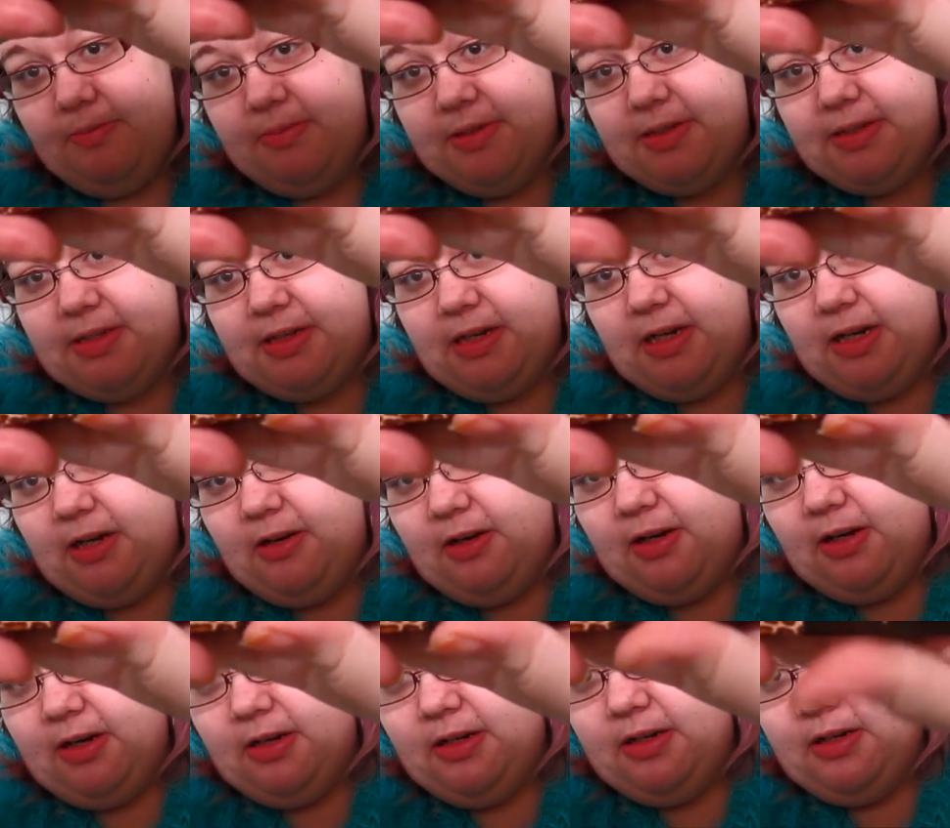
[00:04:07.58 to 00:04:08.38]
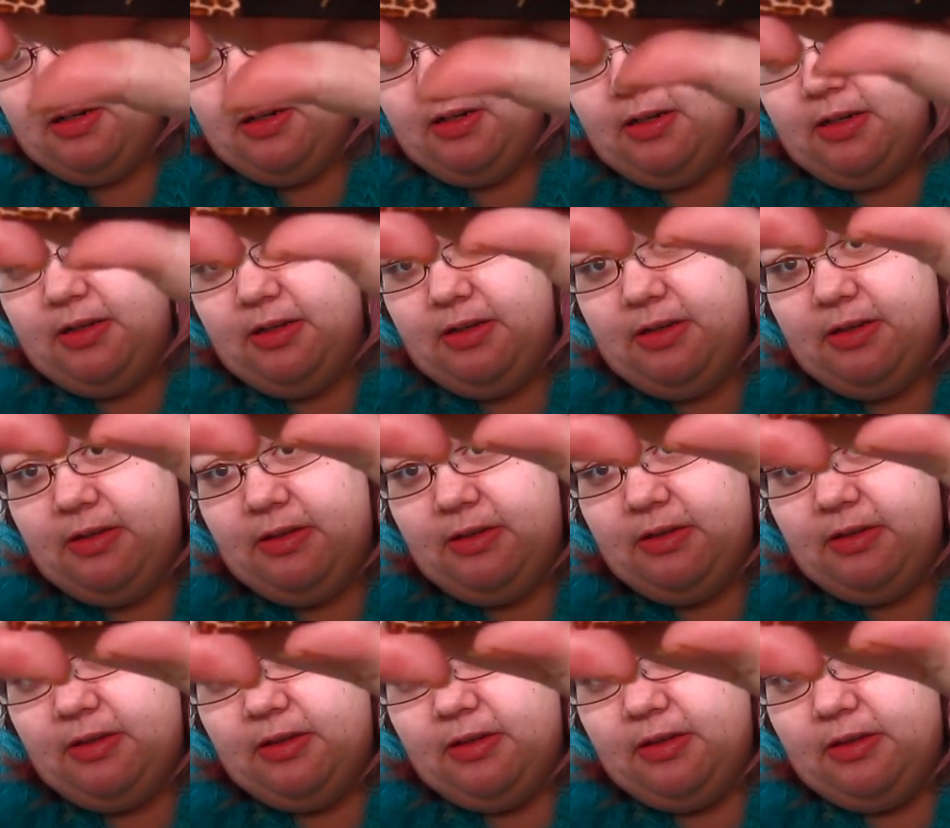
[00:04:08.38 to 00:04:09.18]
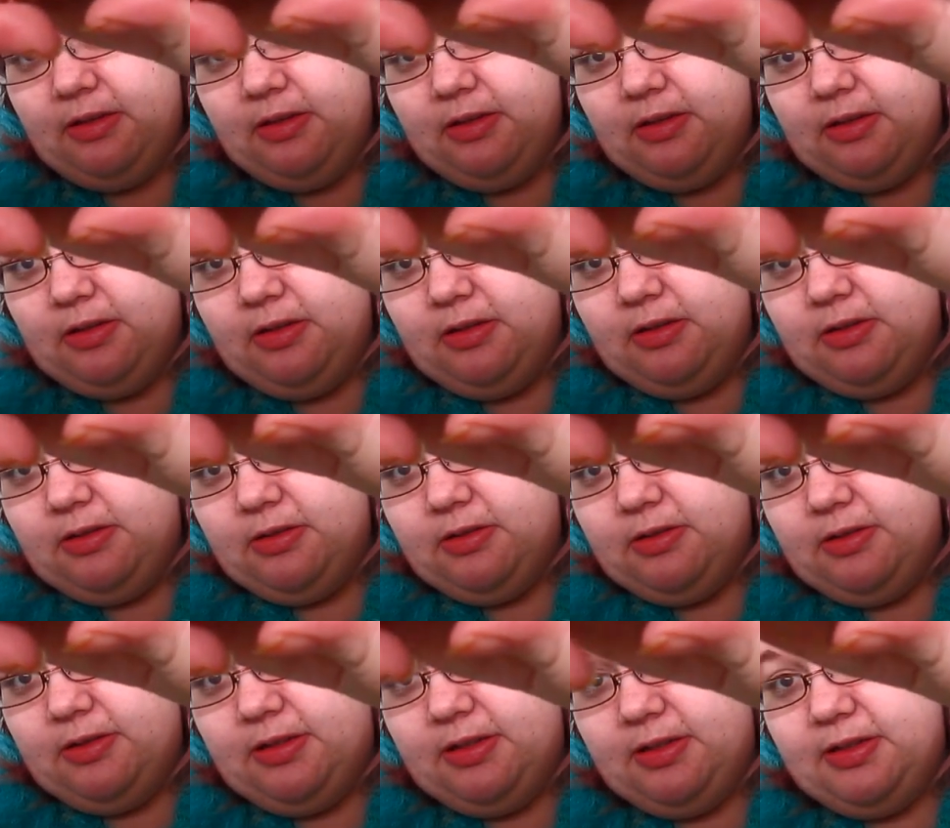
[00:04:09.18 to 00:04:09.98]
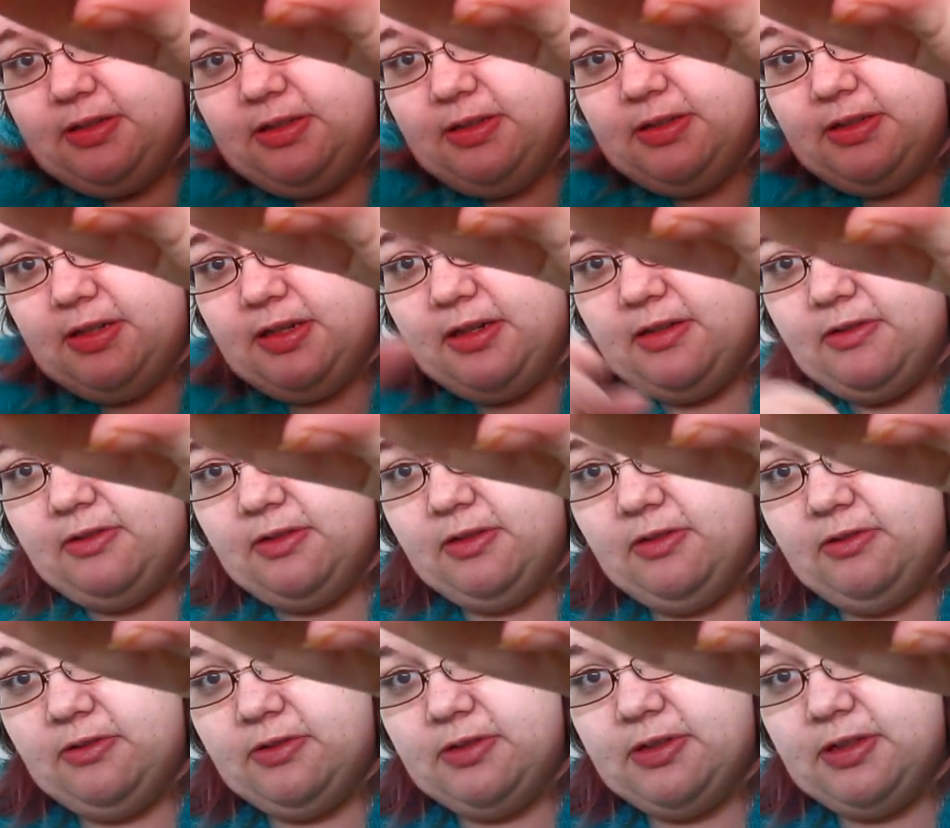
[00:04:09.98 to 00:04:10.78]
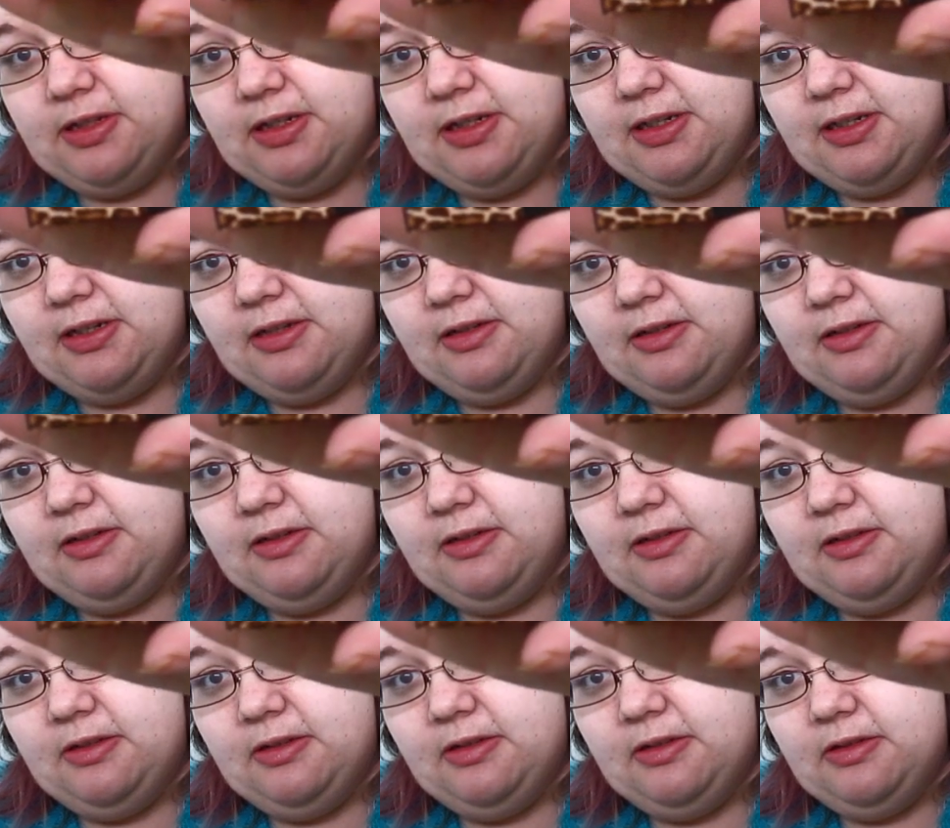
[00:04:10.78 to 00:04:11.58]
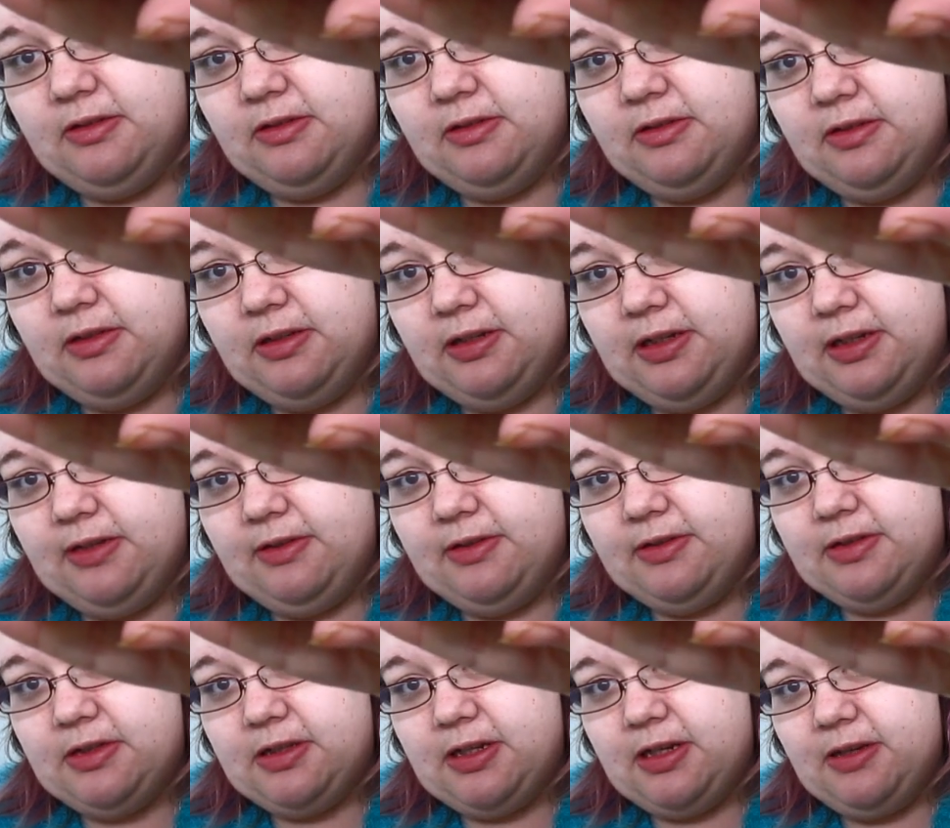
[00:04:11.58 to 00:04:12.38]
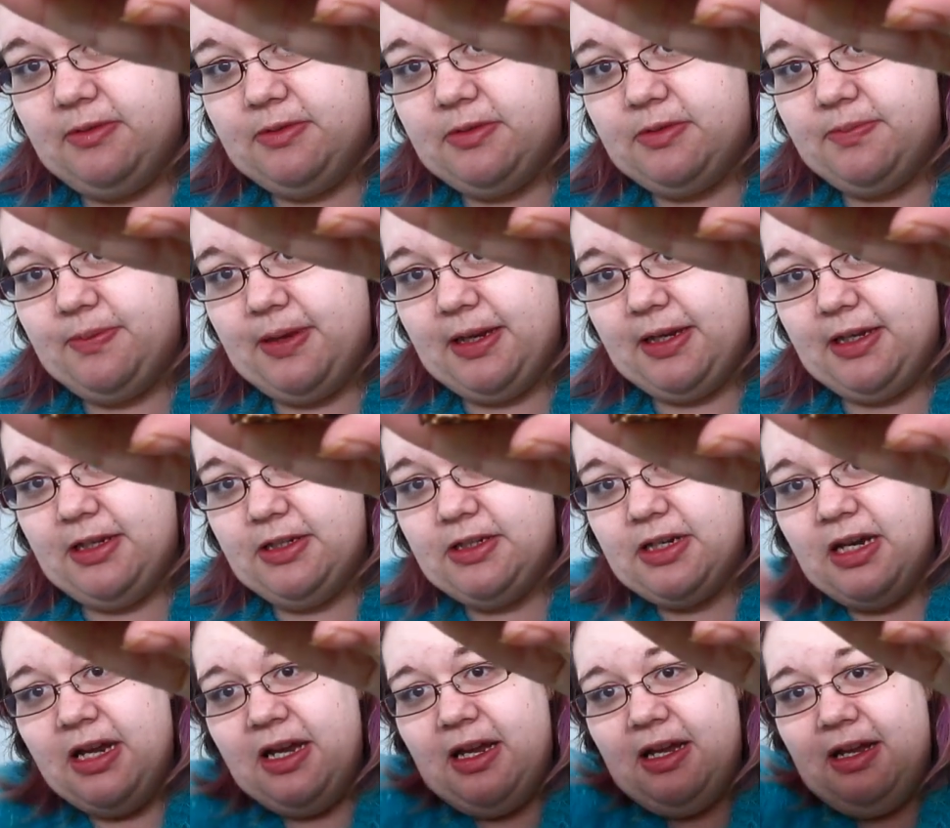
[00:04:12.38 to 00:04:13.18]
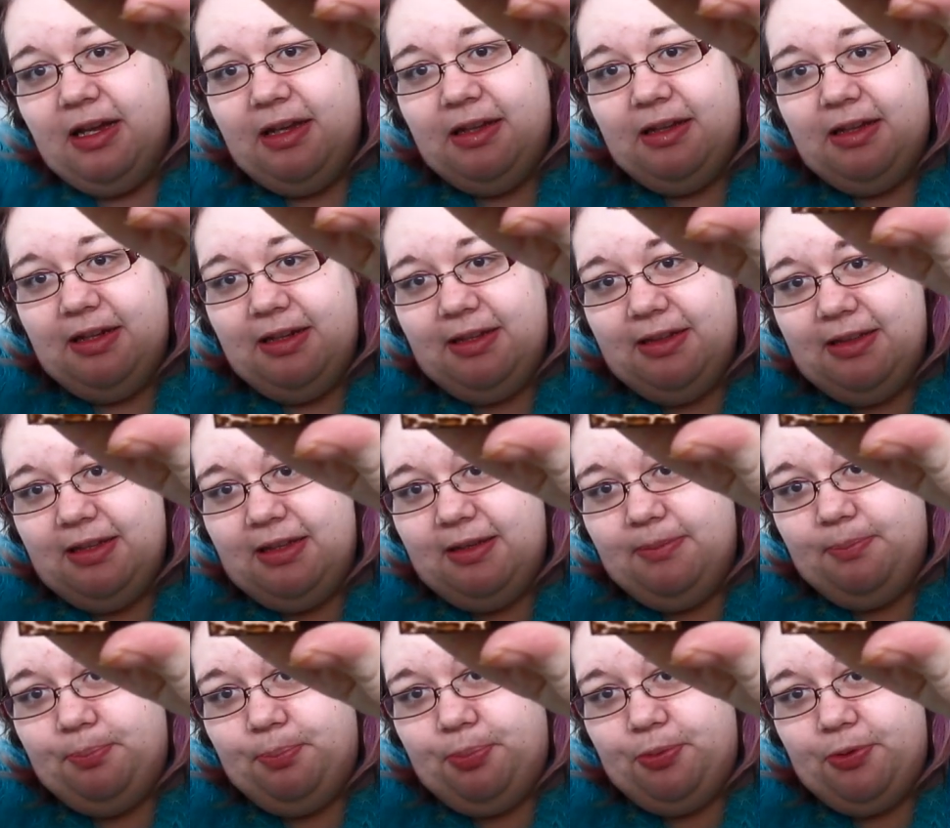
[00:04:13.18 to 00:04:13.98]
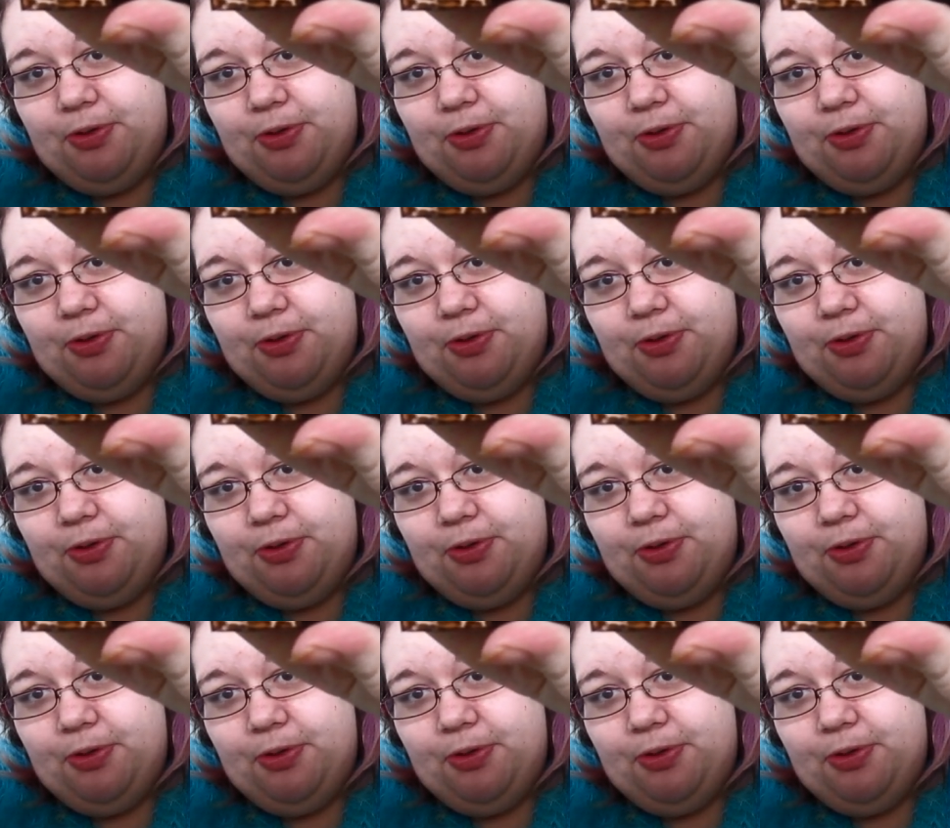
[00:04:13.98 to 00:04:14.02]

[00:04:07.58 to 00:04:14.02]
Mascara. So this is how it looks like, how it comes packaged. I like that